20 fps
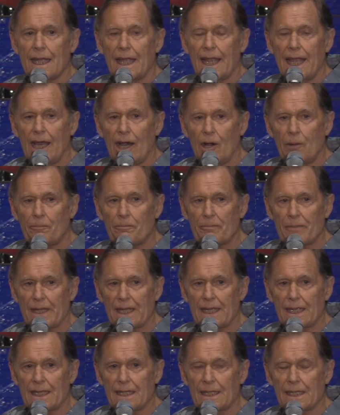help
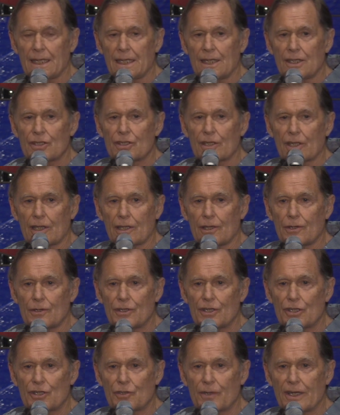me to
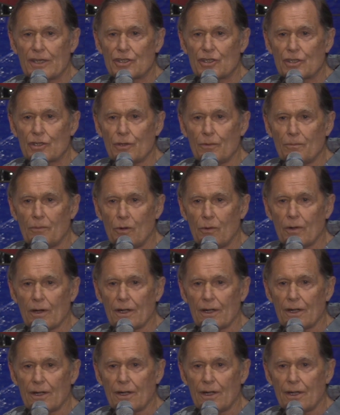learn to trust you
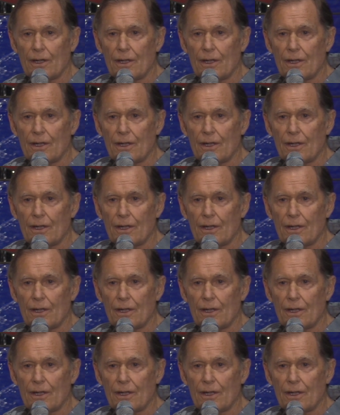more.